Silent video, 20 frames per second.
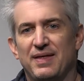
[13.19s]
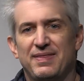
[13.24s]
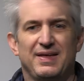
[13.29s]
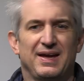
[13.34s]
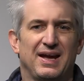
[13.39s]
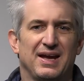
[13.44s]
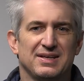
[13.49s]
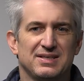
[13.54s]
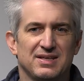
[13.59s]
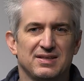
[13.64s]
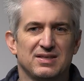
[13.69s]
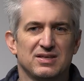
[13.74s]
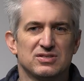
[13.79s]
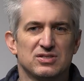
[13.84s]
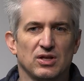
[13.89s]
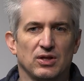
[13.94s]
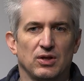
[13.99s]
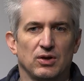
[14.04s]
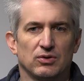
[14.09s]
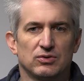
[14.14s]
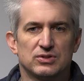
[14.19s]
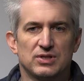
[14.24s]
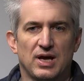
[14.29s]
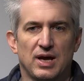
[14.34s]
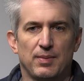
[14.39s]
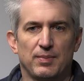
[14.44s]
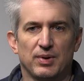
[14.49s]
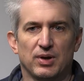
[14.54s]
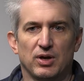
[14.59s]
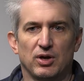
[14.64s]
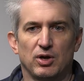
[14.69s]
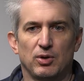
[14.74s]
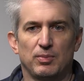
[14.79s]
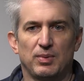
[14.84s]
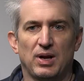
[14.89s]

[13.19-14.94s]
I think I did this a long time ago,